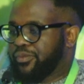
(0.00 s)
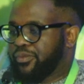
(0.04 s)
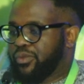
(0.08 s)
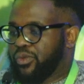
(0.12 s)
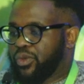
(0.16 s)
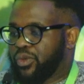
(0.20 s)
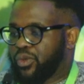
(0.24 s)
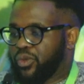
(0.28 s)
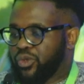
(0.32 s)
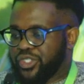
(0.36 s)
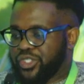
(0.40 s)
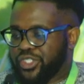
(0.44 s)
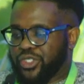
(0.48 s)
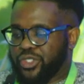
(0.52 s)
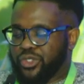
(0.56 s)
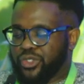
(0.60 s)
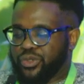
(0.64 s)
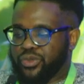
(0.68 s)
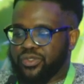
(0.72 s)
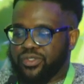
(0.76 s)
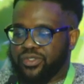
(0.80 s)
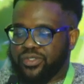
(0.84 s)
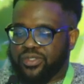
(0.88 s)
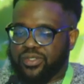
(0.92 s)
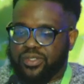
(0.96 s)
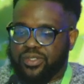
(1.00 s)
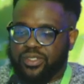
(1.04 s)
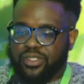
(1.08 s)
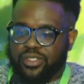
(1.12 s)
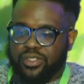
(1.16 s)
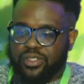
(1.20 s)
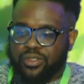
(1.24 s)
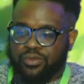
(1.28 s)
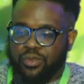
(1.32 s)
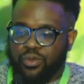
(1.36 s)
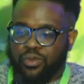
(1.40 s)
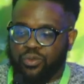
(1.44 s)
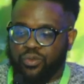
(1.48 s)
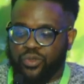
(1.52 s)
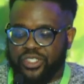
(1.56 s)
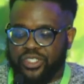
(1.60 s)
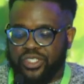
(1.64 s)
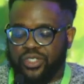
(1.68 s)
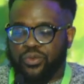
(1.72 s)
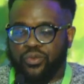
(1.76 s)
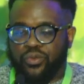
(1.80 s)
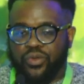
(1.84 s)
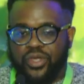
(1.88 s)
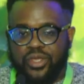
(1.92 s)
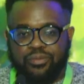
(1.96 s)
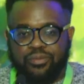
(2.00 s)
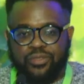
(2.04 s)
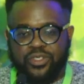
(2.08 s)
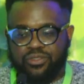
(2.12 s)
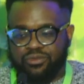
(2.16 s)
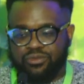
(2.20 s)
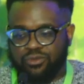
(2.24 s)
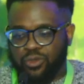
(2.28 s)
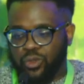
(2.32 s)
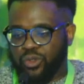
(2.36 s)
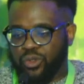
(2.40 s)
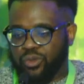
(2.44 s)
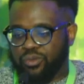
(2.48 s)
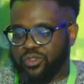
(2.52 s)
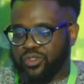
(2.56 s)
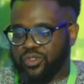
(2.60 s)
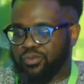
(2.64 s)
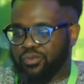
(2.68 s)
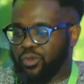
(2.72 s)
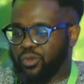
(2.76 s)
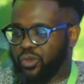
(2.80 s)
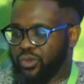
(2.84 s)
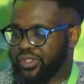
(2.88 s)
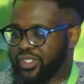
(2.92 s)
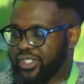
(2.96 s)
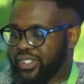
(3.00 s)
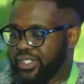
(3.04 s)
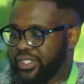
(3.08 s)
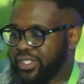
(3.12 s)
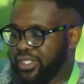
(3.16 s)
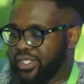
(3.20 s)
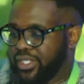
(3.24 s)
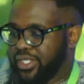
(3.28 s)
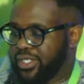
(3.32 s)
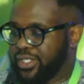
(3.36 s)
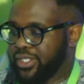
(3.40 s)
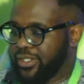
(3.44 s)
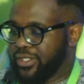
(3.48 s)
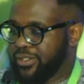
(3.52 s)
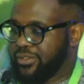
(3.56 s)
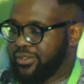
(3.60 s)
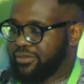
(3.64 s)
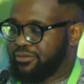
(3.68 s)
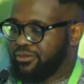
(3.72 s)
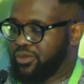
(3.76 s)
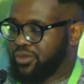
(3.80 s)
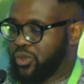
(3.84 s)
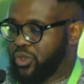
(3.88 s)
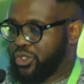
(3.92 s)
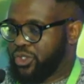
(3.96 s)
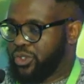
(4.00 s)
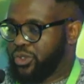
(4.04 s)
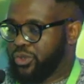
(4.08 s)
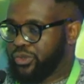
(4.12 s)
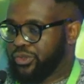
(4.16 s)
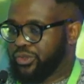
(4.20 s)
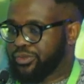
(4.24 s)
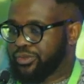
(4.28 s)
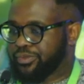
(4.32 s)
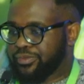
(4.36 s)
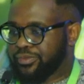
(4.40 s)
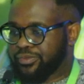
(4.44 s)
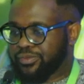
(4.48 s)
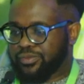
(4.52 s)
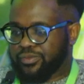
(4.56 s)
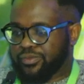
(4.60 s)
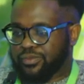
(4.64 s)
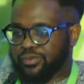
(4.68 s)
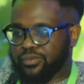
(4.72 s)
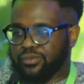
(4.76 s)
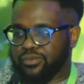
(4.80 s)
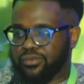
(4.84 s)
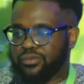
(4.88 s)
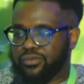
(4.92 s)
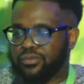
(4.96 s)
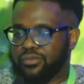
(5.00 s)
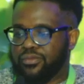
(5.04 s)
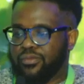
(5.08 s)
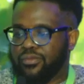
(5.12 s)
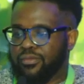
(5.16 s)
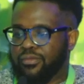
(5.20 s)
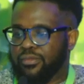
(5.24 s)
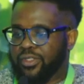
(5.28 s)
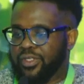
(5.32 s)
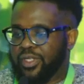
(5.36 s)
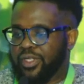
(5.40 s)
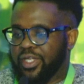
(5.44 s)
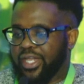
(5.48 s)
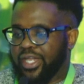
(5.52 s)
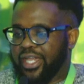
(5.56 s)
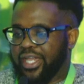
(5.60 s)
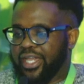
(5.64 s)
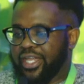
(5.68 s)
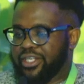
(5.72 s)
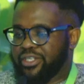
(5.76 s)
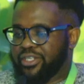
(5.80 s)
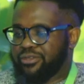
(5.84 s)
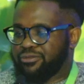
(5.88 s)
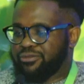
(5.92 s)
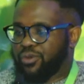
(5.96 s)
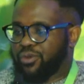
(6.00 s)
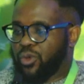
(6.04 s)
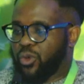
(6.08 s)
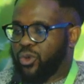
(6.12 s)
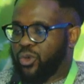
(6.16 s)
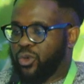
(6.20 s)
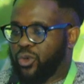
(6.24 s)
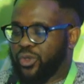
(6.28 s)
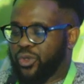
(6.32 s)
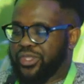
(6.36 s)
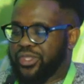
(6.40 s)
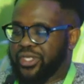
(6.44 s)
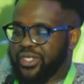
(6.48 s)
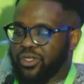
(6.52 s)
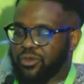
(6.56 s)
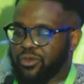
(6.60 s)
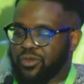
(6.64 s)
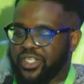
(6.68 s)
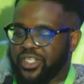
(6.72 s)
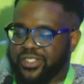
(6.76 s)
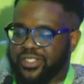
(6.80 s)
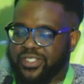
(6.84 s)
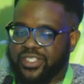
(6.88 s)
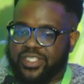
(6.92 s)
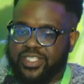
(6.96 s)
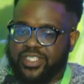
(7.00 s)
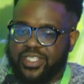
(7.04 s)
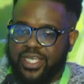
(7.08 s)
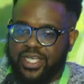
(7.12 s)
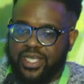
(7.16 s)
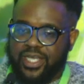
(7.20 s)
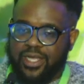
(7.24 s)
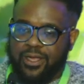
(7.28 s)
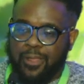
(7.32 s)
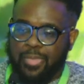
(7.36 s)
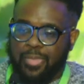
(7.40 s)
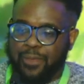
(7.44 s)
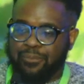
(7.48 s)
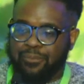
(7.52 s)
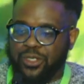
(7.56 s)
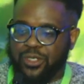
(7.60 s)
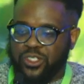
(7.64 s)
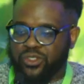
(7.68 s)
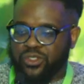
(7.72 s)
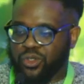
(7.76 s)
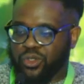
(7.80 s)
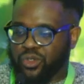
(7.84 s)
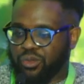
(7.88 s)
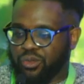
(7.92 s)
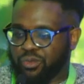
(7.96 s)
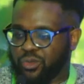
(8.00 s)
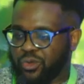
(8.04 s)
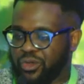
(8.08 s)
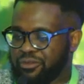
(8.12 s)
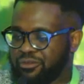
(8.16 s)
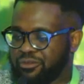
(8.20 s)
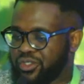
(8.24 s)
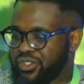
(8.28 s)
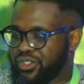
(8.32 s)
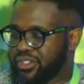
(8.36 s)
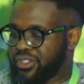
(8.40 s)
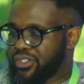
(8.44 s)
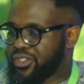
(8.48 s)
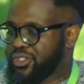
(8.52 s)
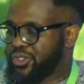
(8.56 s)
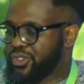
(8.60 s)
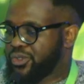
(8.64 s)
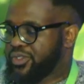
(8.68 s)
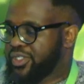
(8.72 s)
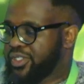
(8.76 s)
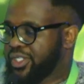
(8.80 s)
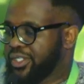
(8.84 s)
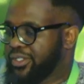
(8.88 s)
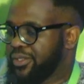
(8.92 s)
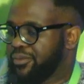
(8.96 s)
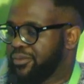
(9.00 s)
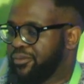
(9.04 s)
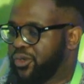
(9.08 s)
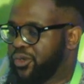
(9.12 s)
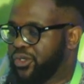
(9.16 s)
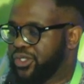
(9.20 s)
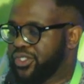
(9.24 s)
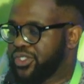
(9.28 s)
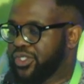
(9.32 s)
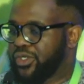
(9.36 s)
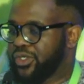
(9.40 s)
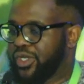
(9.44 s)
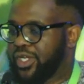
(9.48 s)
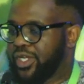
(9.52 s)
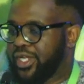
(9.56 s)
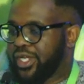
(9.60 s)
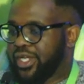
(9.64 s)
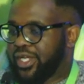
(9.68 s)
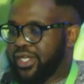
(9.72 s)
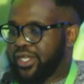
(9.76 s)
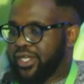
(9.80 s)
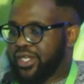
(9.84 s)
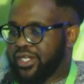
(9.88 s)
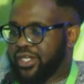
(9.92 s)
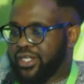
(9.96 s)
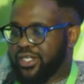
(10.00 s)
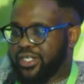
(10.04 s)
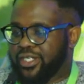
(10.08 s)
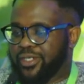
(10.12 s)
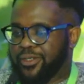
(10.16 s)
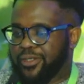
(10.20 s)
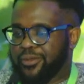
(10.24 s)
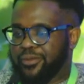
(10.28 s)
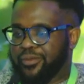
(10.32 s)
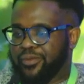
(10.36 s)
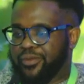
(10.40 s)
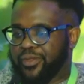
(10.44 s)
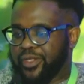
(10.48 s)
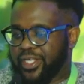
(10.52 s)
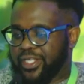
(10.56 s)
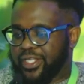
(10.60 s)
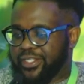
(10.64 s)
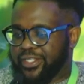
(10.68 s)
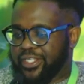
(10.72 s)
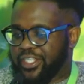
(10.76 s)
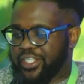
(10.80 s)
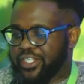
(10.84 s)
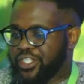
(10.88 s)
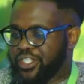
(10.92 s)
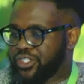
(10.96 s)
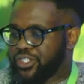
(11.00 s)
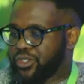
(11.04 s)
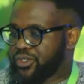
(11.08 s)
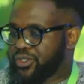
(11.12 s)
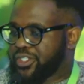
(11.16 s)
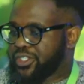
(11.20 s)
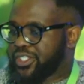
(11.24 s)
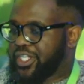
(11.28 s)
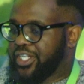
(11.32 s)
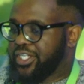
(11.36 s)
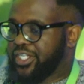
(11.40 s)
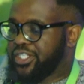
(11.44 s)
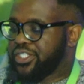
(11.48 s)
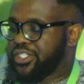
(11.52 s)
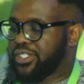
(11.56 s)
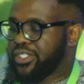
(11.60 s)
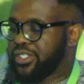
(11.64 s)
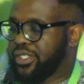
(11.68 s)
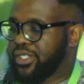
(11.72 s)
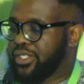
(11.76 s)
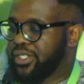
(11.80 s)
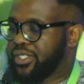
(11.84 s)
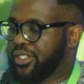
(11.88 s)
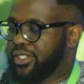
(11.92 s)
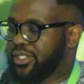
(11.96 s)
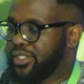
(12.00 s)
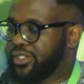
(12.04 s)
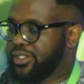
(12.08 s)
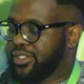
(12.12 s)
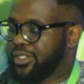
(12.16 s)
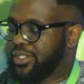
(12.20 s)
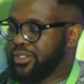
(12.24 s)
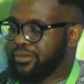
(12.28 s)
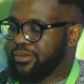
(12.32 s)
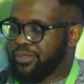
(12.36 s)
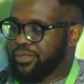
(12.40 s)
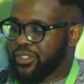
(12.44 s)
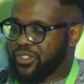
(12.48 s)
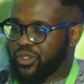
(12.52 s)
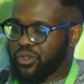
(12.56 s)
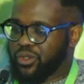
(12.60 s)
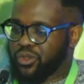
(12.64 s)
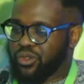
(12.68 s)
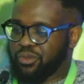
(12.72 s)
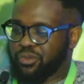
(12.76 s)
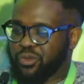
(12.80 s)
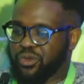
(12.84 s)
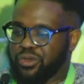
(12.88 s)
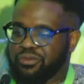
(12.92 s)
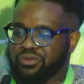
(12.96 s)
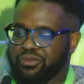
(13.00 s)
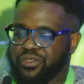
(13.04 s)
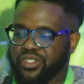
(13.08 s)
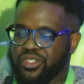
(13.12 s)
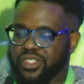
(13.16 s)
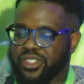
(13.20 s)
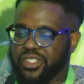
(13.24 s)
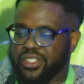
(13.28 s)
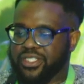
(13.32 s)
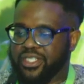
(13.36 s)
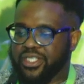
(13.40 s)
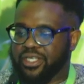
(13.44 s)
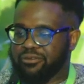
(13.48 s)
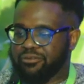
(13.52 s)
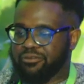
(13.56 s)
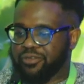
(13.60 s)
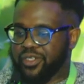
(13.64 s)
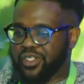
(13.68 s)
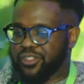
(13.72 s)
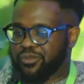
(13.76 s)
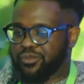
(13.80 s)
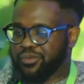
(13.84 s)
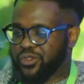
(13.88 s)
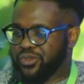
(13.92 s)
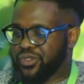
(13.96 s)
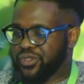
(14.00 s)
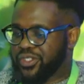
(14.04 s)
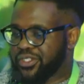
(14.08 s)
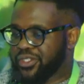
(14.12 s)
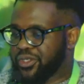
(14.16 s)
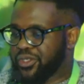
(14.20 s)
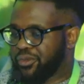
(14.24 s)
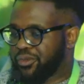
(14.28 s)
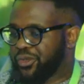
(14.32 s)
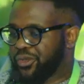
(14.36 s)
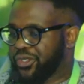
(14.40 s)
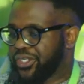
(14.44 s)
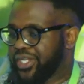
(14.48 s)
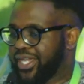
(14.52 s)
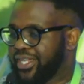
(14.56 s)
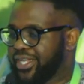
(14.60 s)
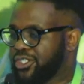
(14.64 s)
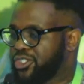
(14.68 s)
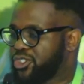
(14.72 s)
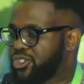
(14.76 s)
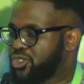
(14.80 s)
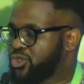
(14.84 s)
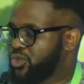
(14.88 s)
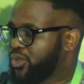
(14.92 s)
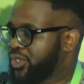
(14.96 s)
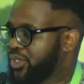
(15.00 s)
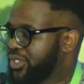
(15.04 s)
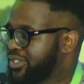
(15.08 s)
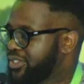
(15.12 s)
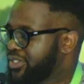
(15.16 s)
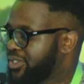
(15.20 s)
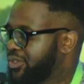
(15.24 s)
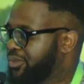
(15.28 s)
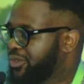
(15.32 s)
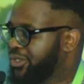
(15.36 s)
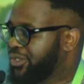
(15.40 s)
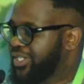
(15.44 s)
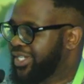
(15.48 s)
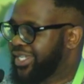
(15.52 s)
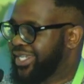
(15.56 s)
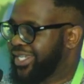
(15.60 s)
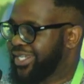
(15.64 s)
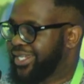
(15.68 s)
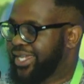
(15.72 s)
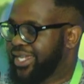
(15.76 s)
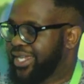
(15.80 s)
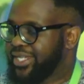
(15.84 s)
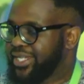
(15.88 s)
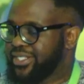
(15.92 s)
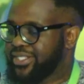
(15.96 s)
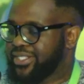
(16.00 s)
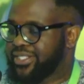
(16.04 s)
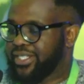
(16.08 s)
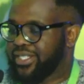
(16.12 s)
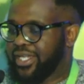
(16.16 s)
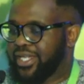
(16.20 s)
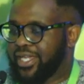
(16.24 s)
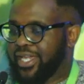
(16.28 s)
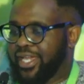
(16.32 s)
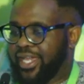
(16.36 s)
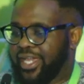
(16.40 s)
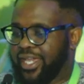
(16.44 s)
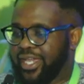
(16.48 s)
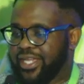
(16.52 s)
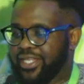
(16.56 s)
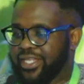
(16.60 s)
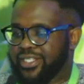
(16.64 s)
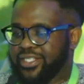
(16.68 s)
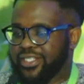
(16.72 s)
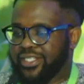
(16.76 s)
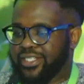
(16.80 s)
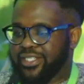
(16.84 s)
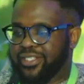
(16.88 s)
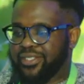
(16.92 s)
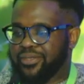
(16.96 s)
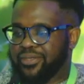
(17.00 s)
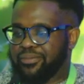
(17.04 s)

water requirements volumes more than the fruit look. And for the calculated basal crop coefficients using the model, at the initial stage, the basal crop coefficients averaged between 0.82 and 0.98. And in the